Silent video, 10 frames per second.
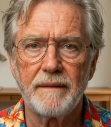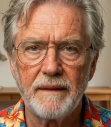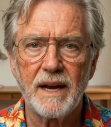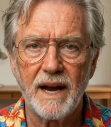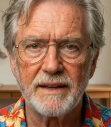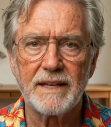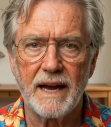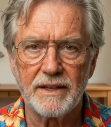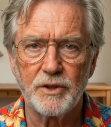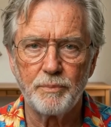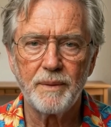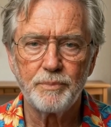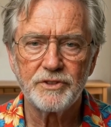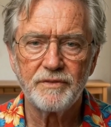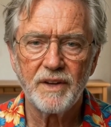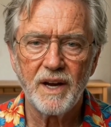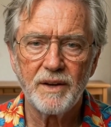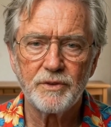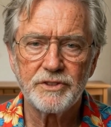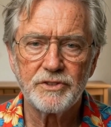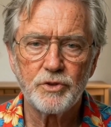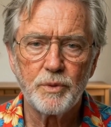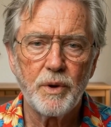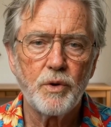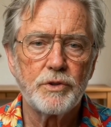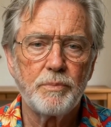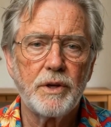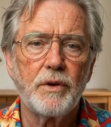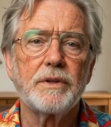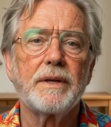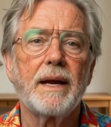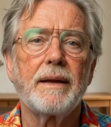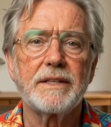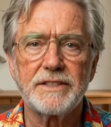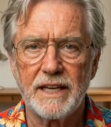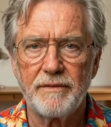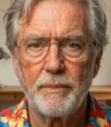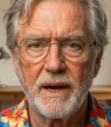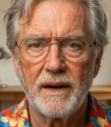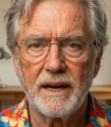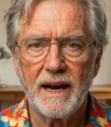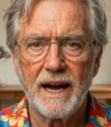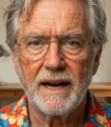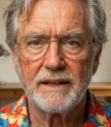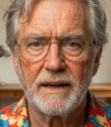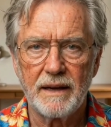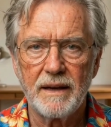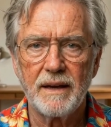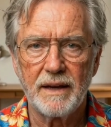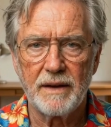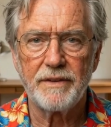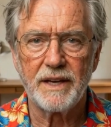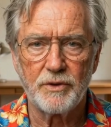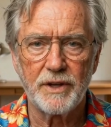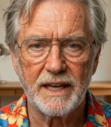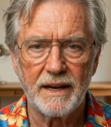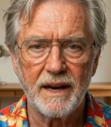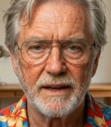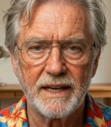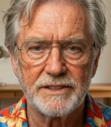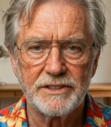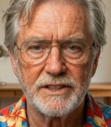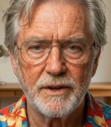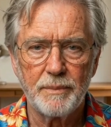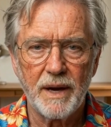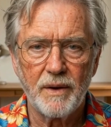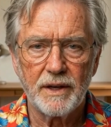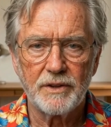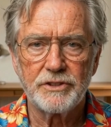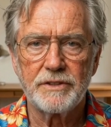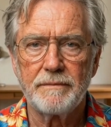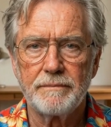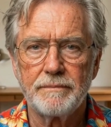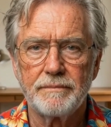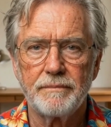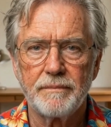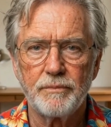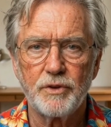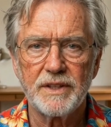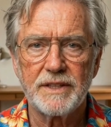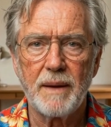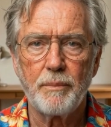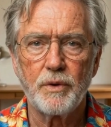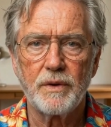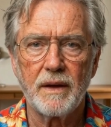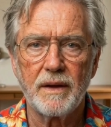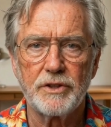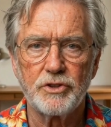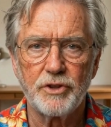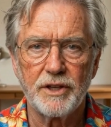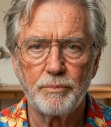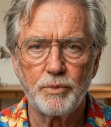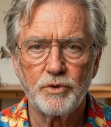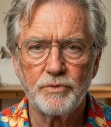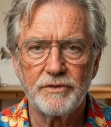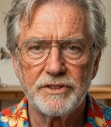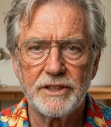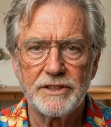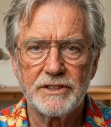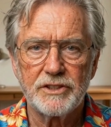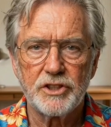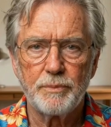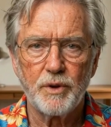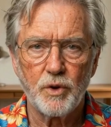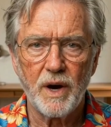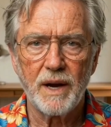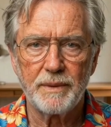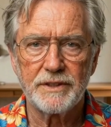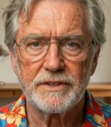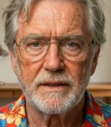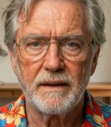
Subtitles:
Contact your members of Congress to oppose bills like the Save America Act if they create unnecessary barriers, for example, strict proof of citizenship requirements,